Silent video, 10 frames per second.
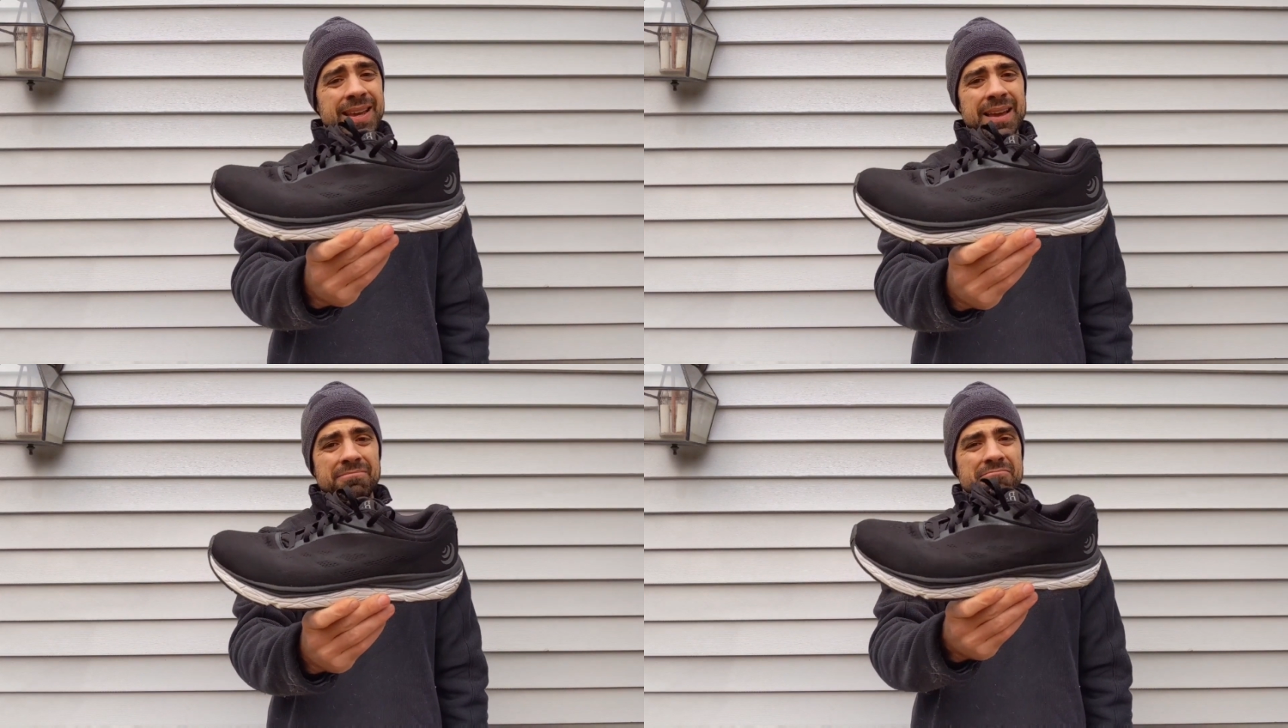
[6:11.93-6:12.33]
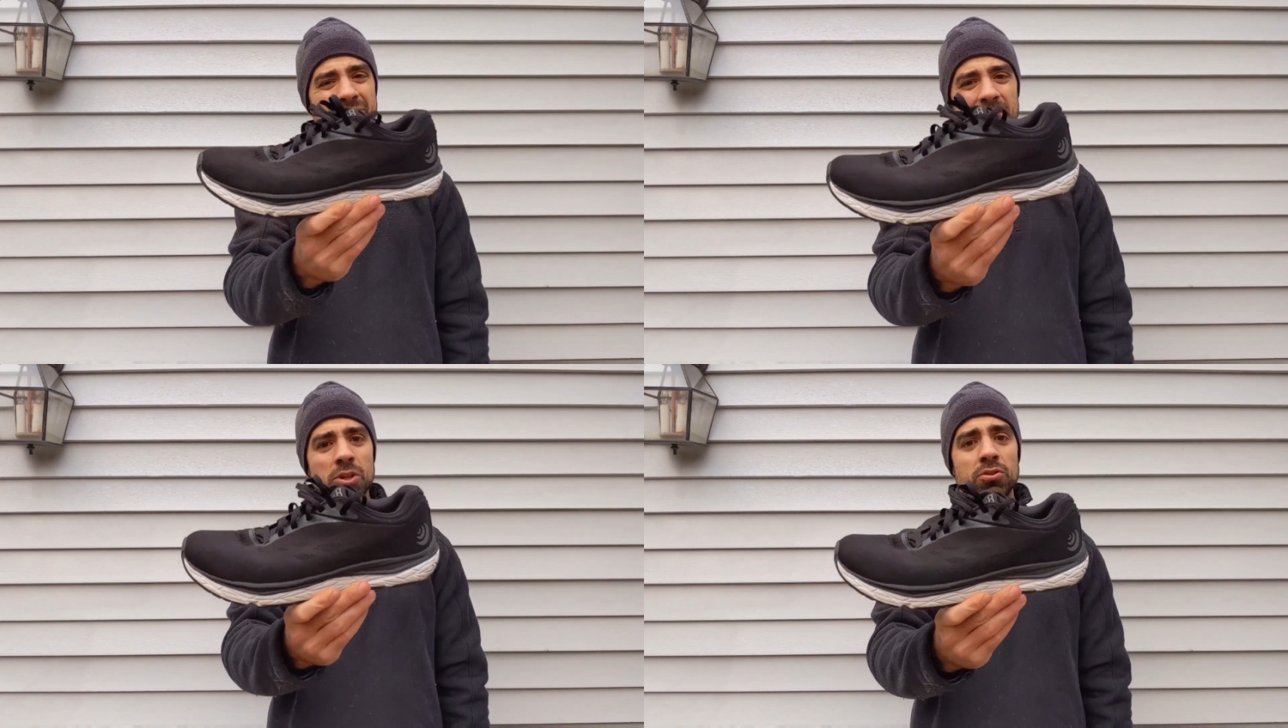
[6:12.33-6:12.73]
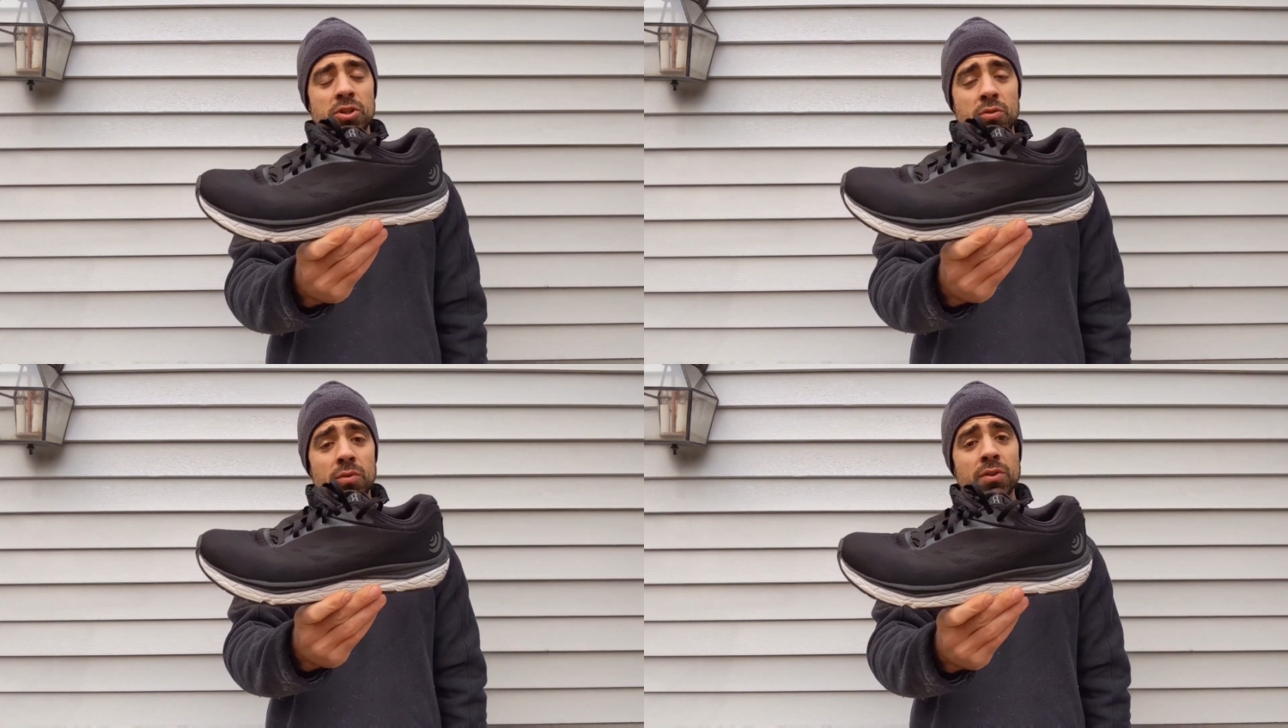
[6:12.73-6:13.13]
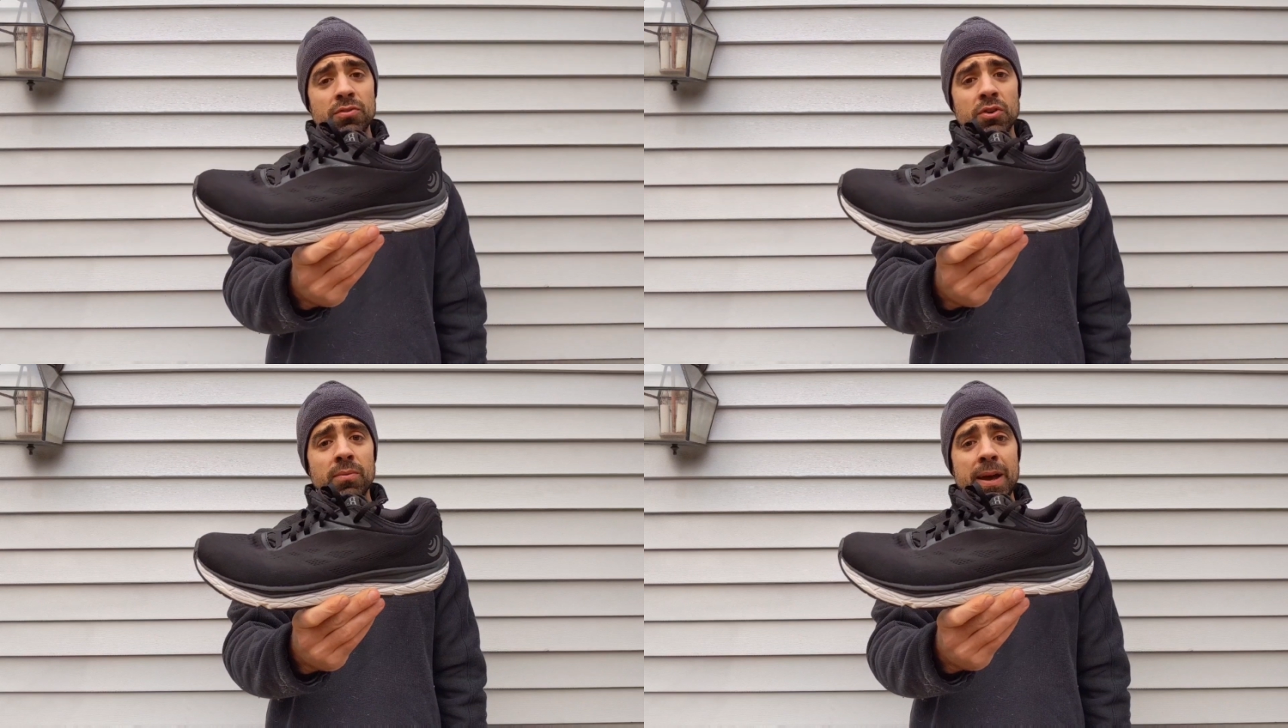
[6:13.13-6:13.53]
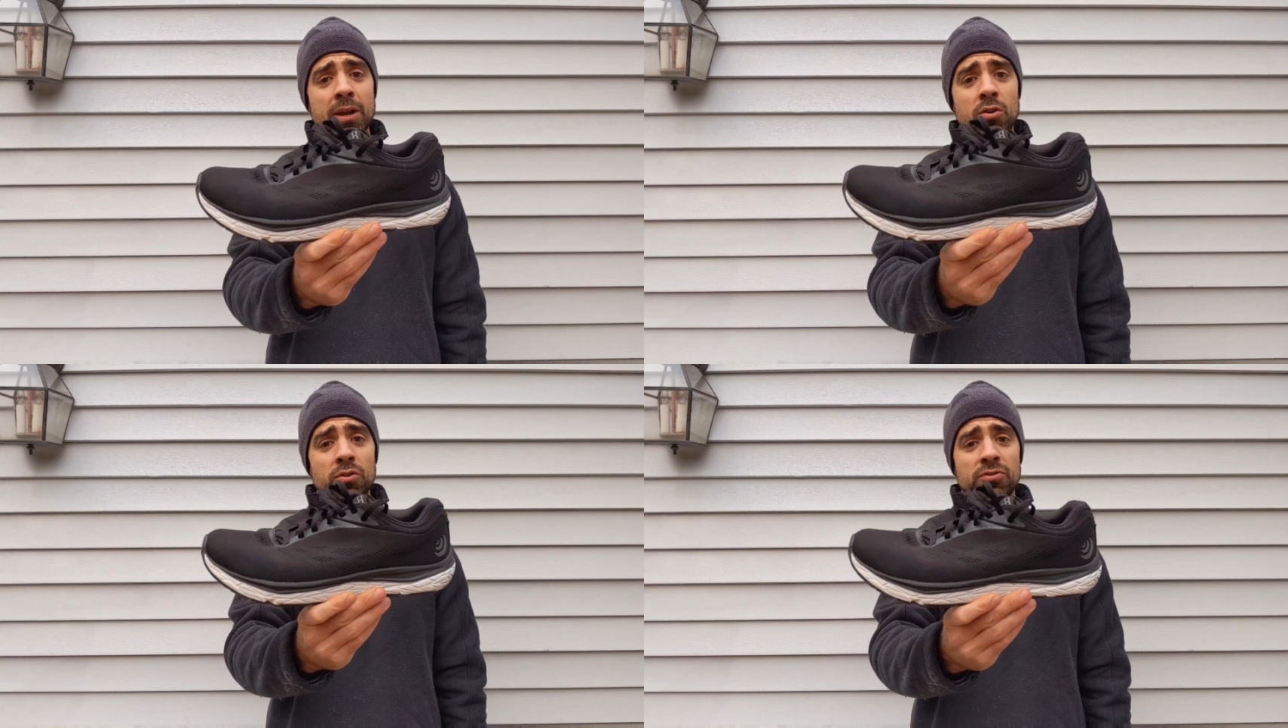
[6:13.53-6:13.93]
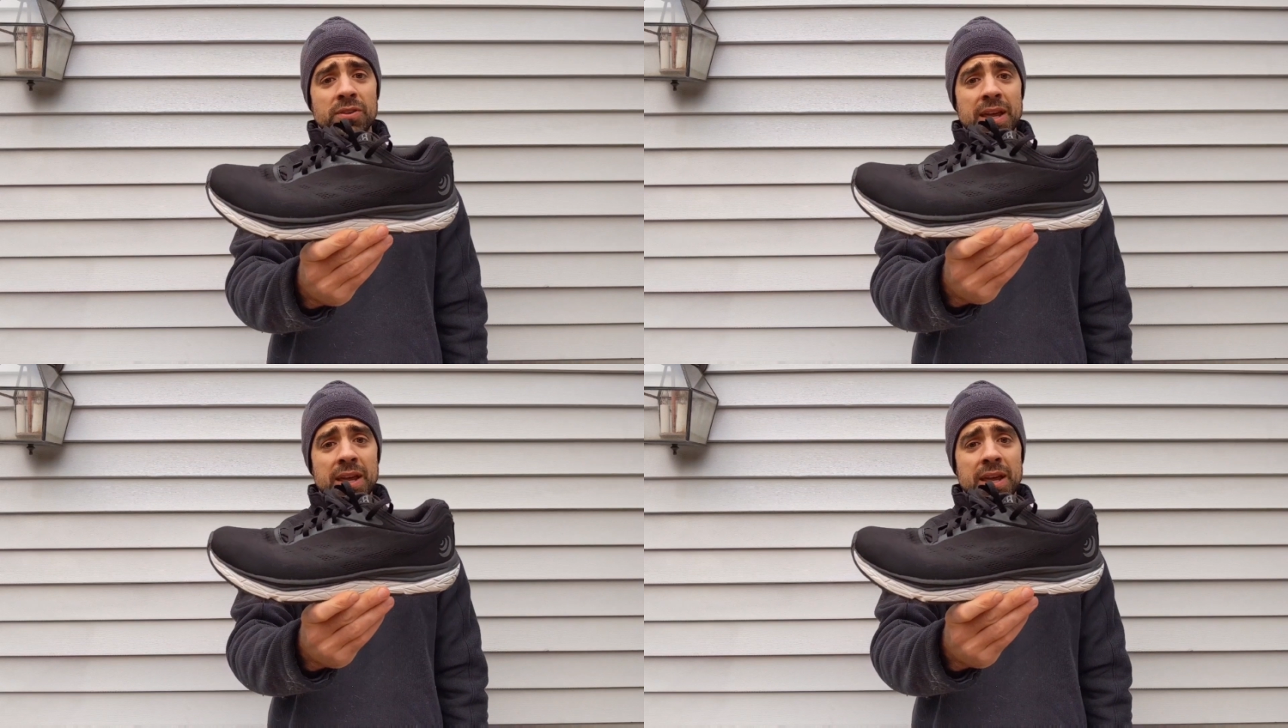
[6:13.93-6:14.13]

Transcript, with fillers: yet there's a, there's a good amount of cushion